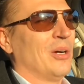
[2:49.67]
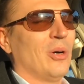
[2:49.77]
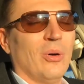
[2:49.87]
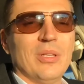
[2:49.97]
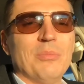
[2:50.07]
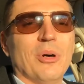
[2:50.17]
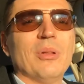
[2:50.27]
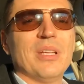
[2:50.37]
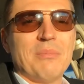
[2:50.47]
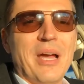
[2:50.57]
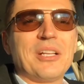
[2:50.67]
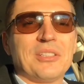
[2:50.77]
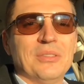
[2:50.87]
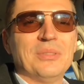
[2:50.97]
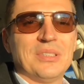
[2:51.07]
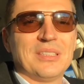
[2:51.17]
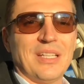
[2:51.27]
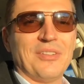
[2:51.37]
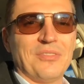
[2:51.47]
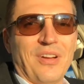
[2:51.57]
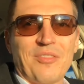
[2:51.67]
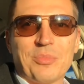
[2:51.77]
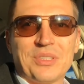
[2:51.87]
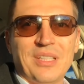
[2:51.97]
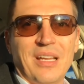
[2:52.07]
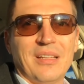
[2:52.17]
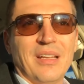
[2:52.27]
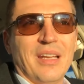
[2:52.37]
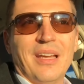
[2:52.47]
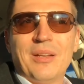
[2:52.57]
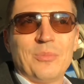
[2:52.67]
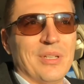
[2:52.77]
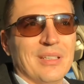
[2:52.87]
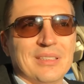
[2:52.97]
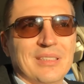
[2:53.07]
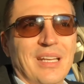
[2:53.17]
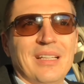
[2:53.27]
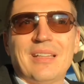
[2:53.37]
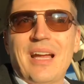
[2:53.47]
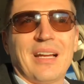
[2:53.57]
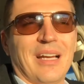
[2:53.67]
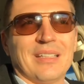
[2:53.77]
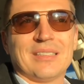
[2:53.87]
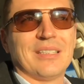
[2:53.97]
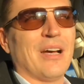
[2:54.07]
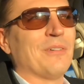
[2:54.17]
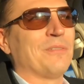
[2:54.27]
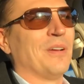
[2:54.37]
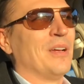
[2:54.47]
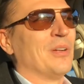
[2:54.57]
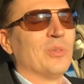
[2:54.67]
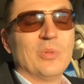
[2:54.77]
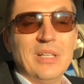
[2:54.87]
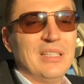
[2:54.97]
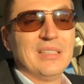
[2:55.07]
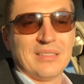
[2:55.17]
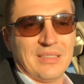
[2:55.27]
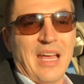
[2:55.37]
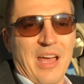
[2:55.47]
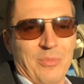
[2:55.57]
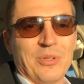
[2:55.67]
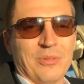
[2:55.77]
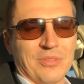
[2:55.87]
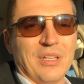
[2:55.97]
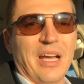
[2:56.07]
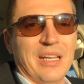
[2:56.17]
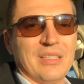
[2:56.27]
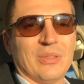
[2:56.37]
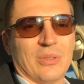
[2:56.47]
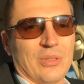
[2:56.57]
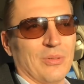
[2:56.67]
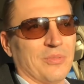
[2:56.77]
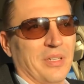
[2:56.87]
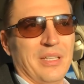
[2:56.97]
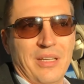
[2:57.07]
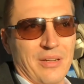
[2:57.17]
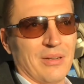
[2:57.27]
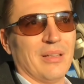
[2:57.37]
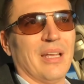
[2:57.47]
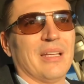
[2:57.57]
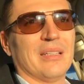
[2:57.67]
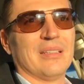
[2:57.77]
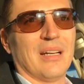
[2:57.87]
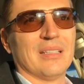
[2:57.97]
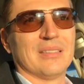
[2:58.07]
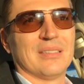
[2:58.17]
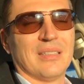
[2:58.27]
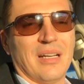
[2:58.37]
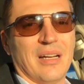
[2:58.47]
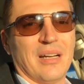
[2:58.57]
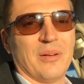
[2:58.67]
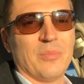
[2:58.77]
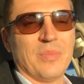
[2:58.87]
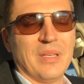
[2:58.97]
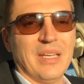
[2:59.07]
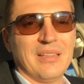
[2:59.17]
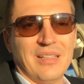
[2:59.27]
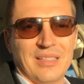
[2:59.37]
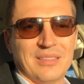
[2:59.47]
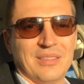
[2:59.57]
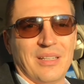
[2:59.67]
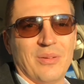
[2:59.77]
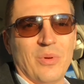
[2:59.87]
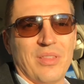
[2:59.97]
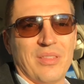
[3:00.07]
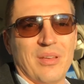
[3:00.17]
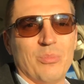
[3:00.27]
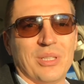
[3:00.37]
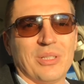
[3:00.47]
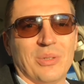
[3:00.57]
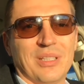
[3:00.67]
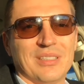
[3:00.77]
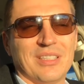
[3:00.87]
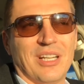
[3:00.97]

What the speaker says: Holy moly, imagine losing 75%. In real estate, that kind of stuff really doesn't happen overnight or over a year like it does with Bitcoin and